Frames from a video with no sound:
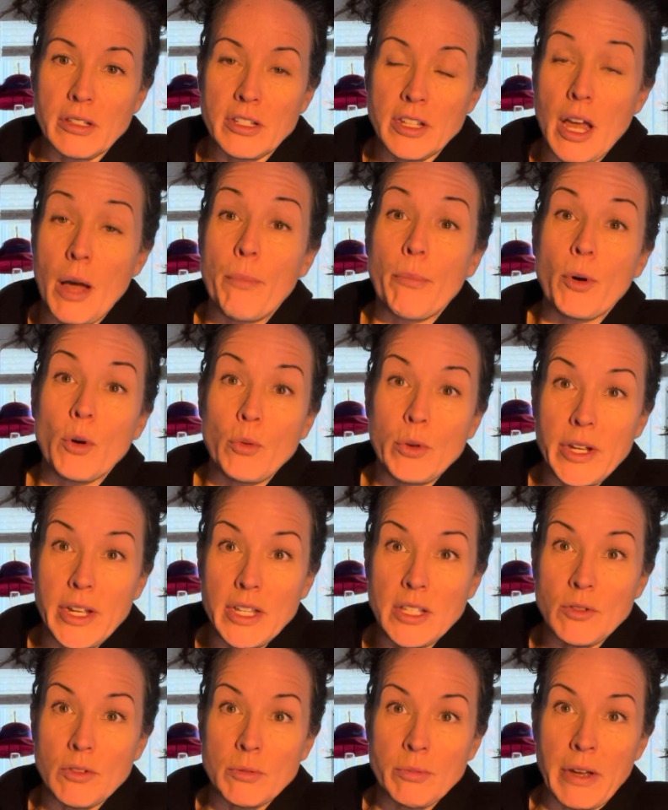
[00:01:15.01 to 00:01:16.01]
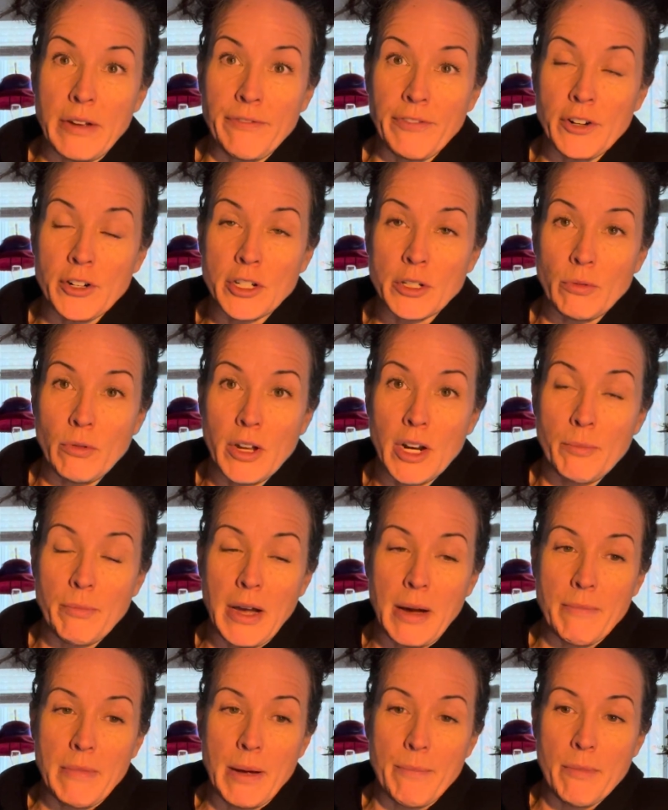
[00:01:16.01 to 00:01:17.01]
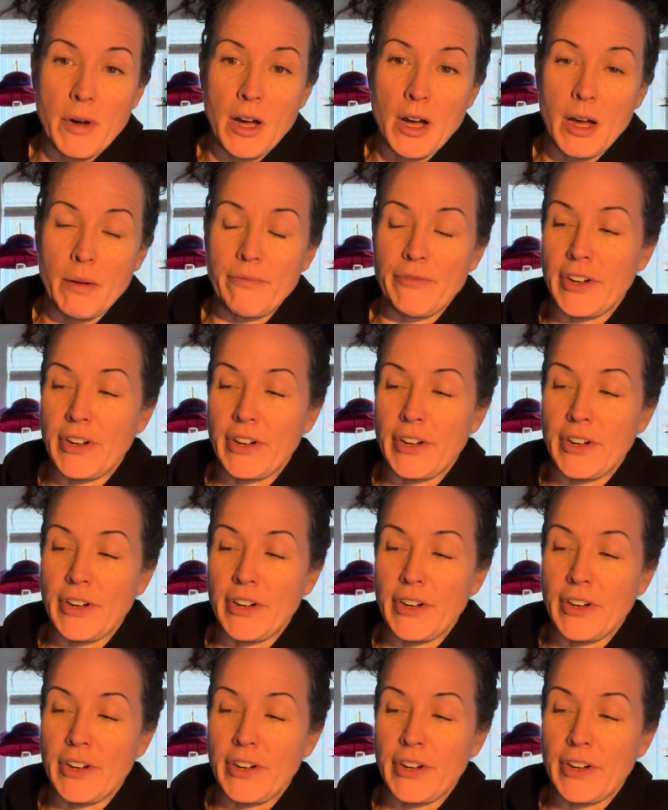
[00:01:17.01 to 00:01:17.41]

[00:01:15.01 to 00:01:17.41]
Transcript: Tumbleweeds, was my first one, about my mom.